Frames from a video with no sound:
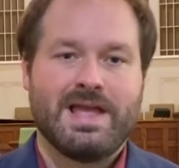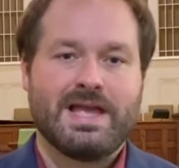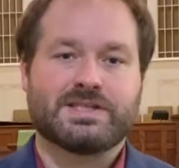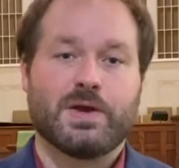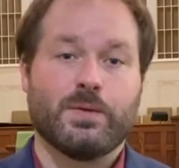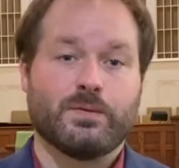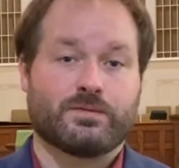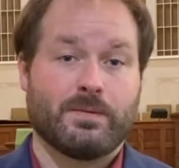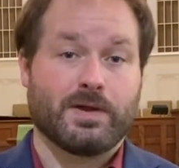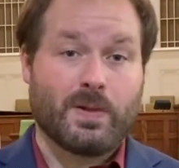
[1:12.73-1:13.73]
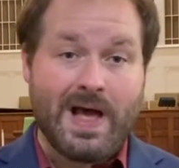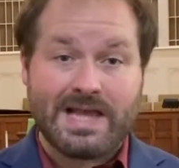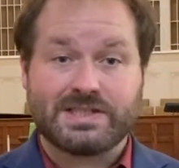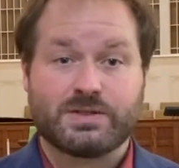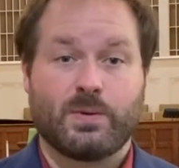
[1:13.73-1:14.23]
And so from the
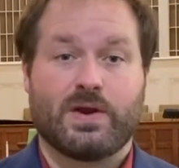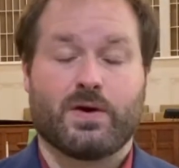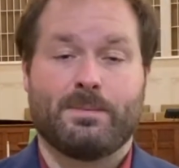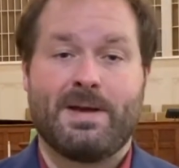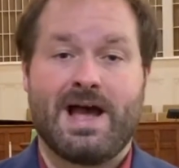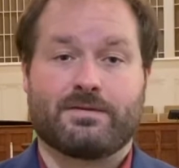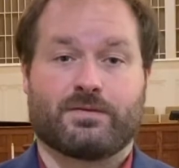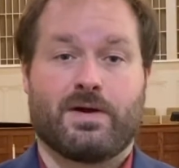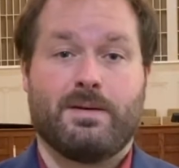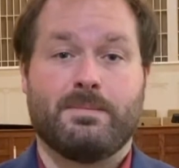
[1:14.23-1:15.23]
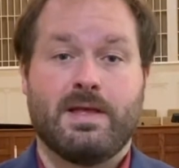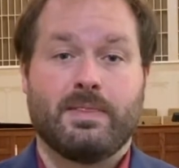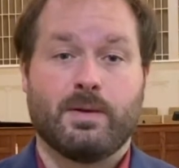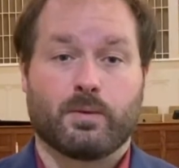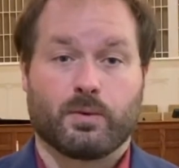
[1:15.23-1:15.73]
classes we heard back from
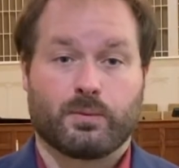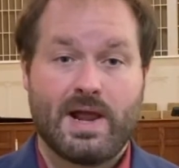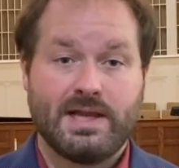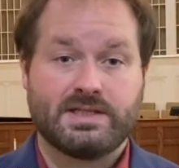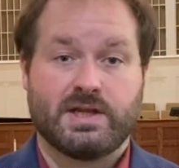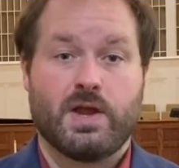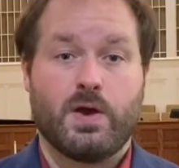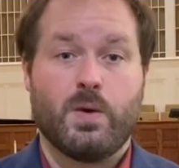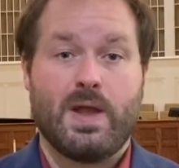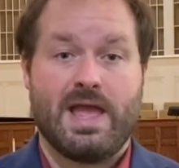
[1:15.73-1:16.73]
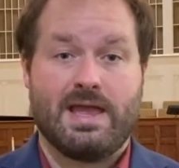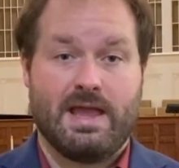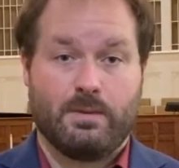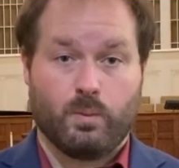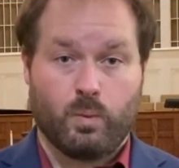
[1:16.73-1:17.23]
that were ready to go
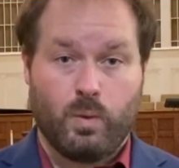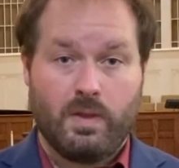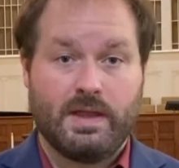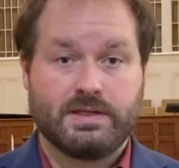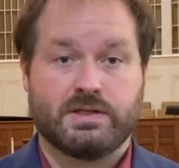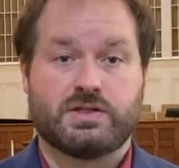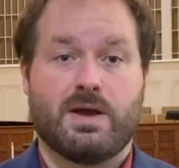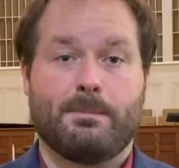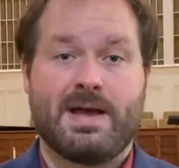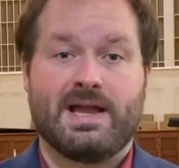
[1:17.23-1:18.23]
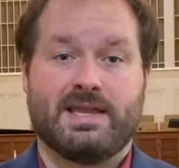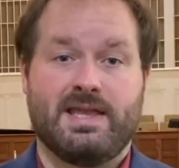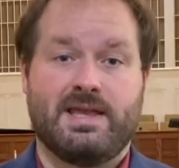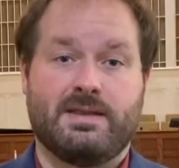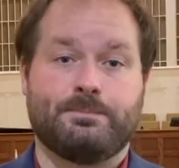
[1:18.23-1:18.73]
and willing to jump back
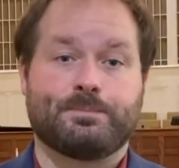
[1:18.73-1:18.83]
in,